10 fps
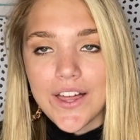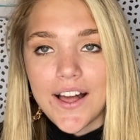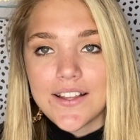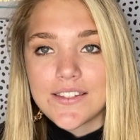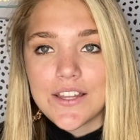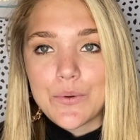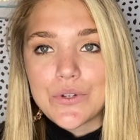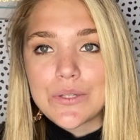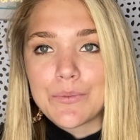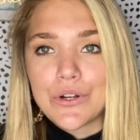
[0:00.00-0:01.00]
that there
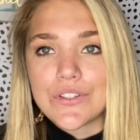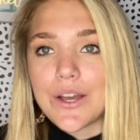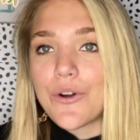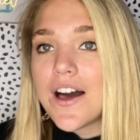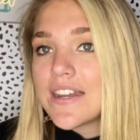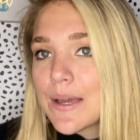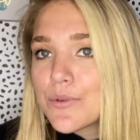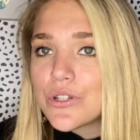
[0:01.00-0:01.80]
were some girls that were unable